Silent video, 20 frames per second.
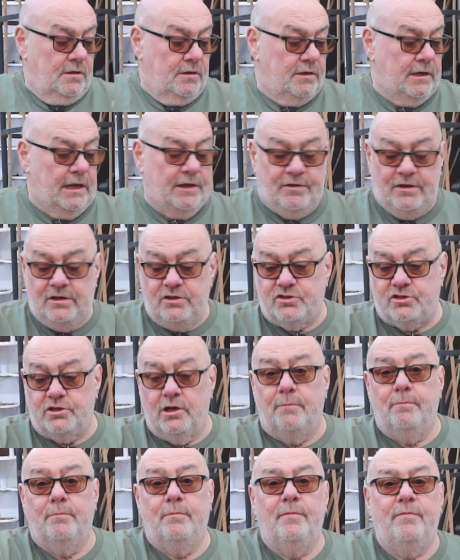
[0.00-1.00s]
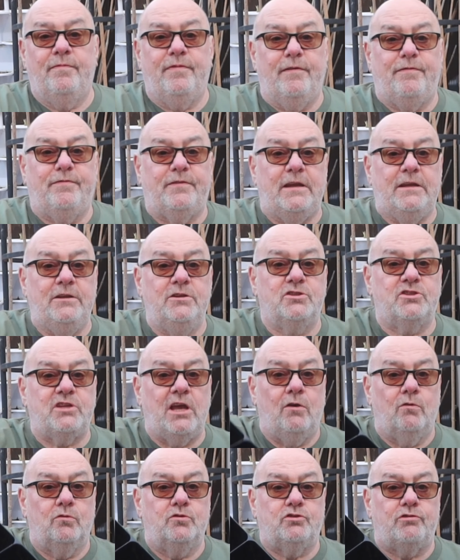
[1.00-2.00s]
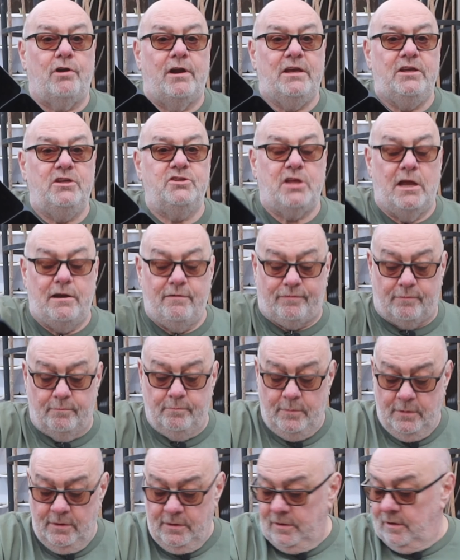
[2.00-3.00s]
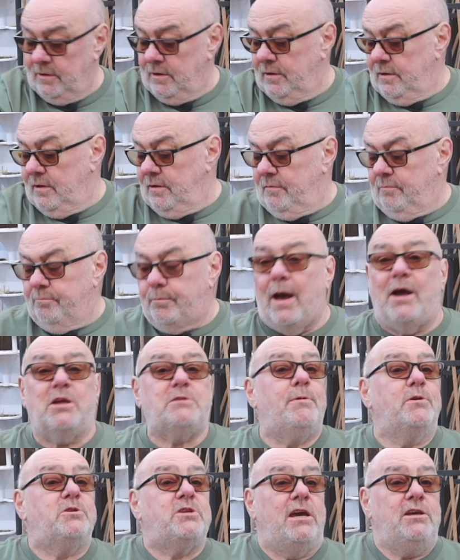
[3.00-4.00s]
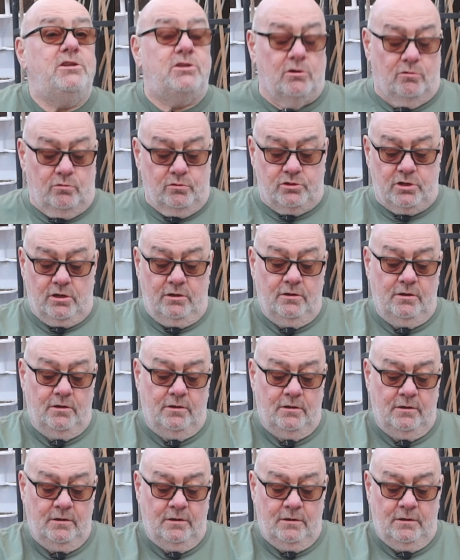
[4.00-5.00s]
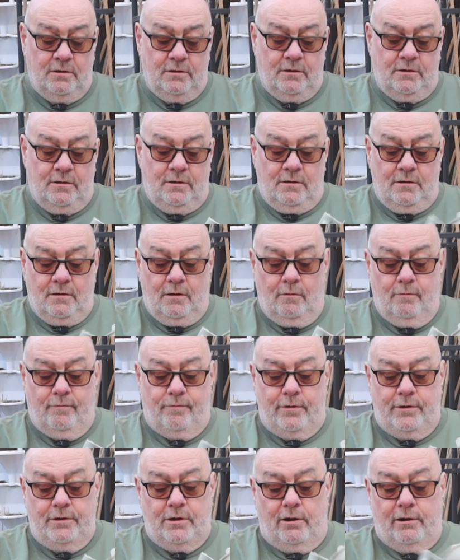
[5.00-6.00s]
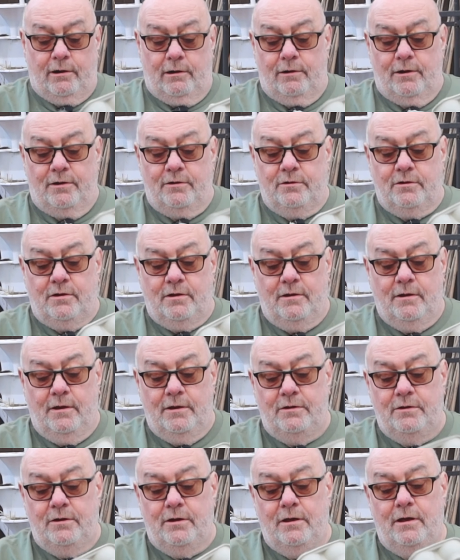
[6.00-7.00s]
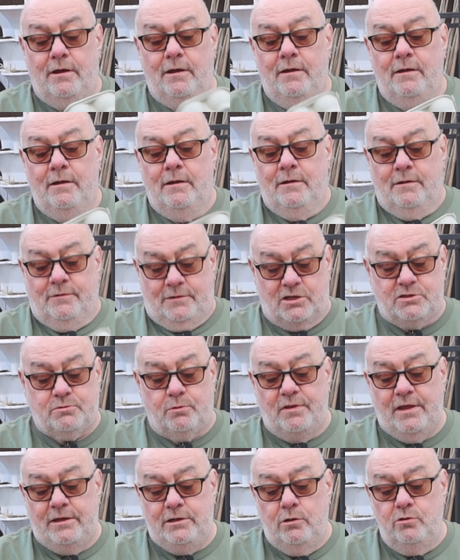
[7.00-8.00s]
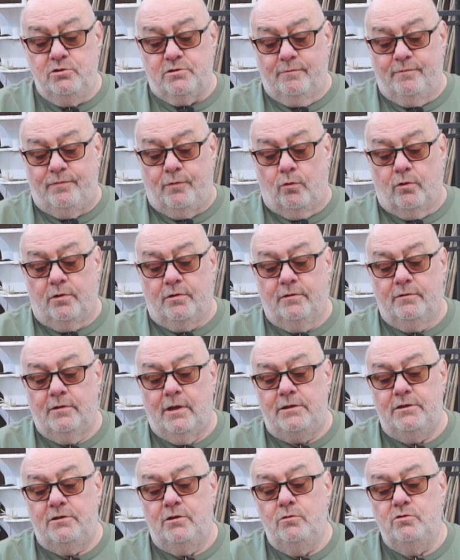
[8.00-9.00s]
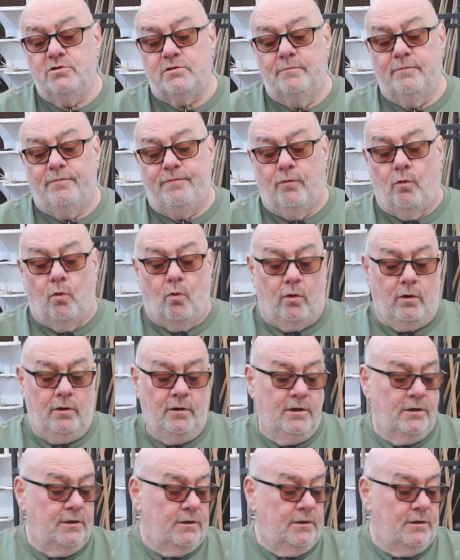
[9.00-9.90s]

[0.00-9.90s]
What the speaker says: Yeah, these 15 cell trays, they're from Patch Potatoes over in Ireland, and that's what they use them for. They use them for